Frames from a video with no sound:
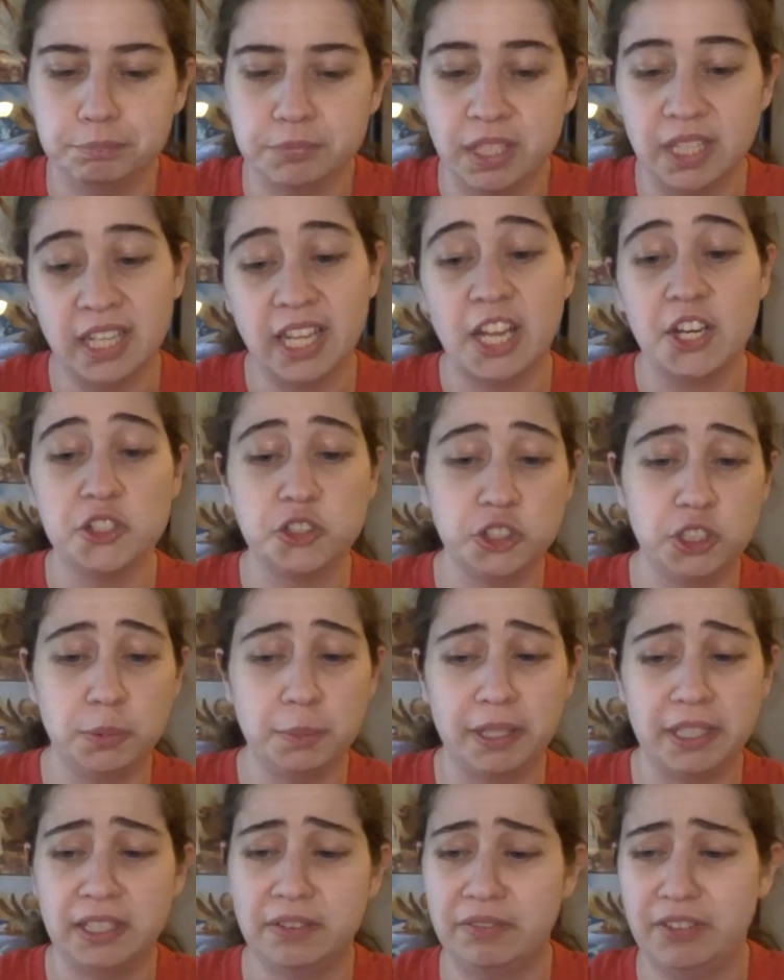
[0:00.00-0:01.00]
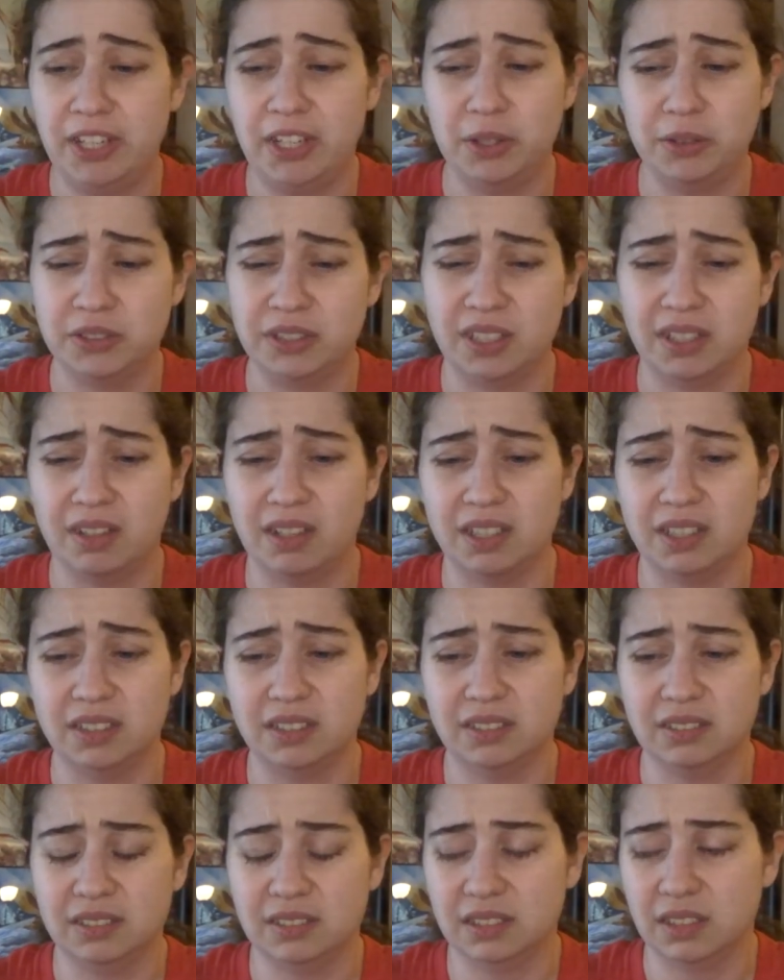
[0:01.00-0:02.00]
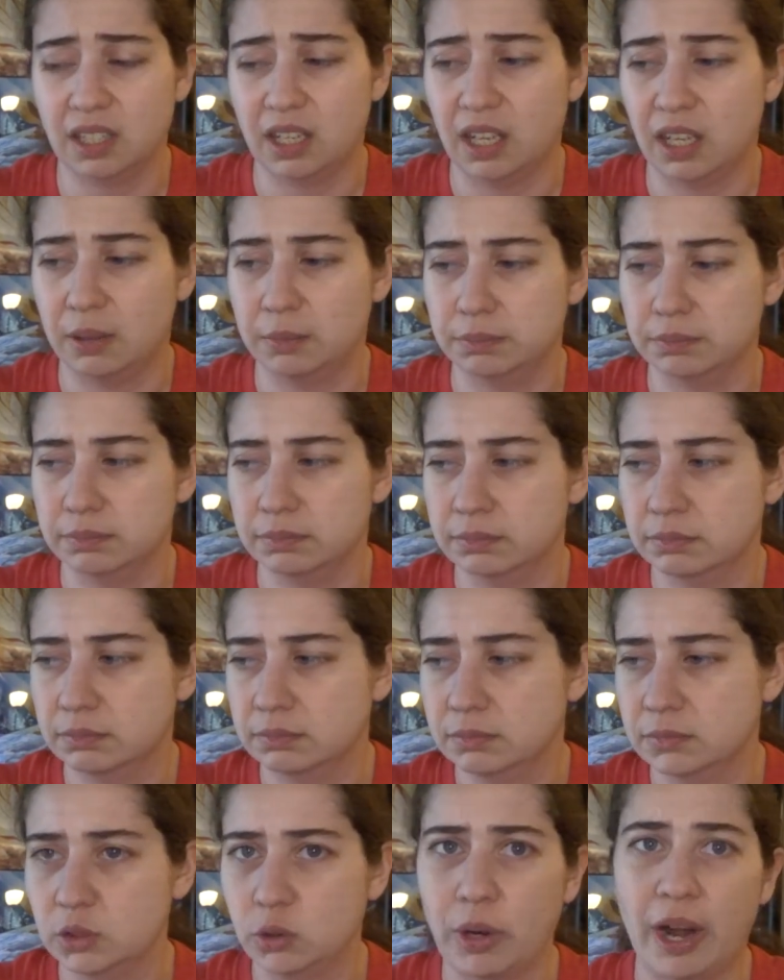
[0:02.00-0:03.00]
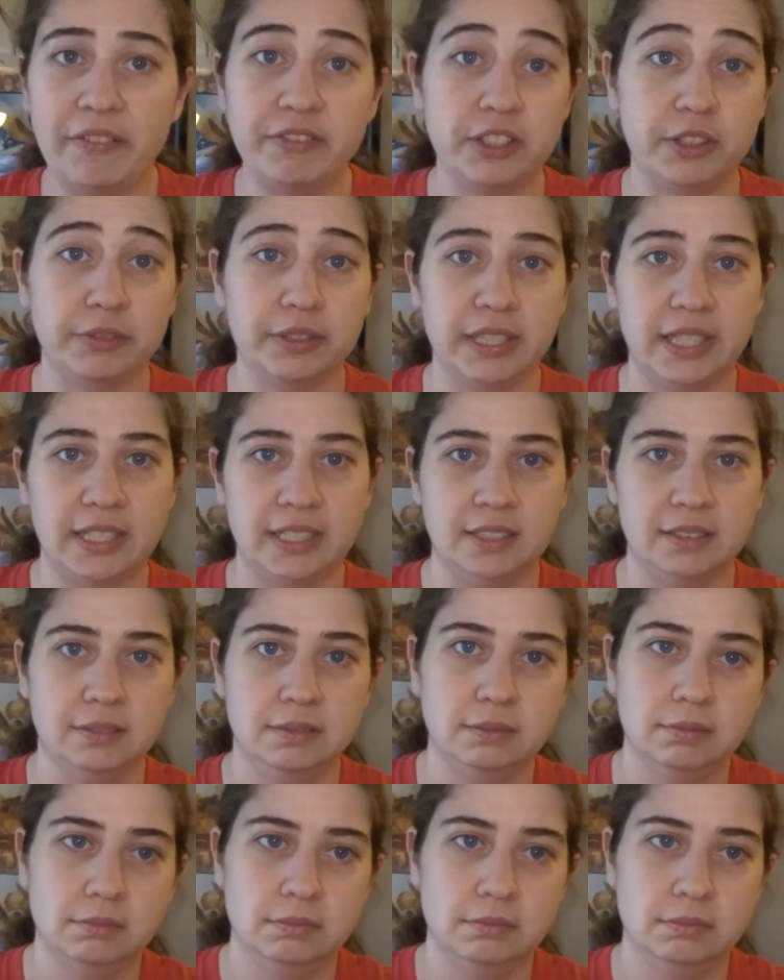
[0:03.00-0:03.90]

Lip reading: And occasionally you might get videos that aren't crafting related,